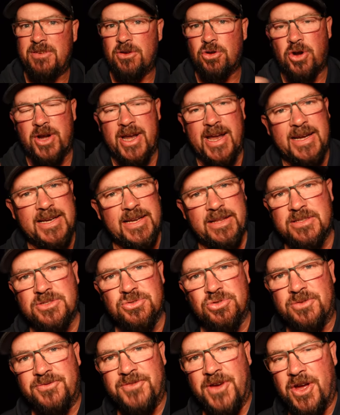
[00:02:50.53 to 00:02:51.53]
you've got any other
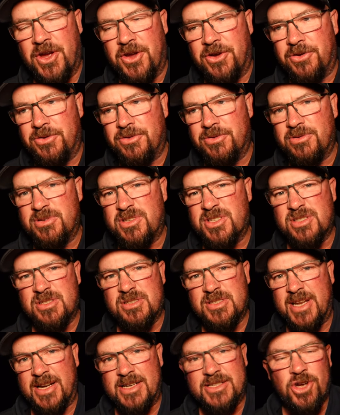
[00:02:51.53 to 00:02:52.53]
sort of phone,
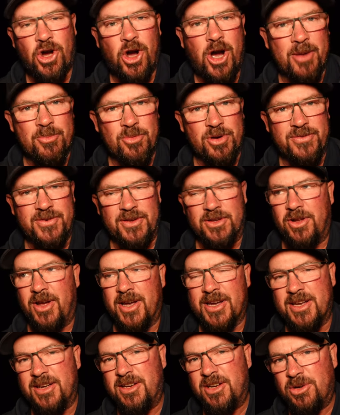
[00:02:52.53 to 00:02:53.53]
just set a timer if you
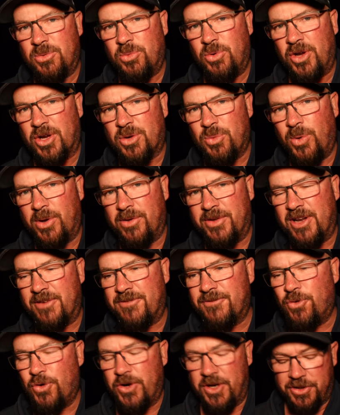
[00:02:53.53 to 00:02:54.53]
like and it'll work well
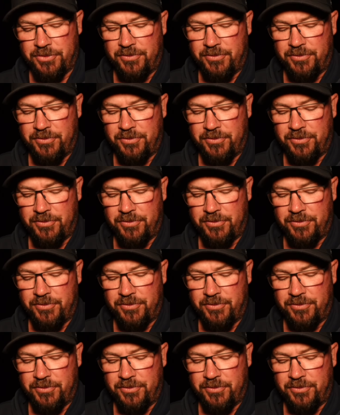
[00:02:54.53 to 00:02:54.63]
enough for you.